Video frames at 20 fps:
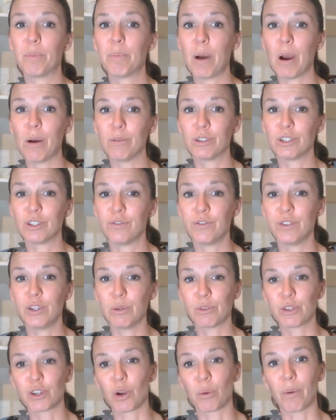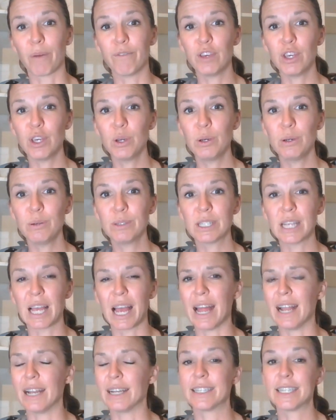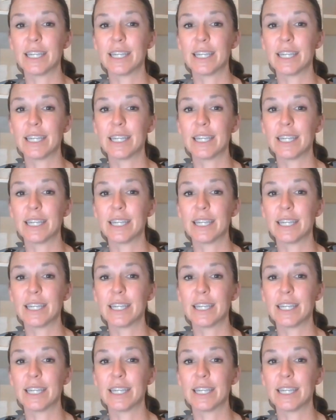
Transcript: post future reviews and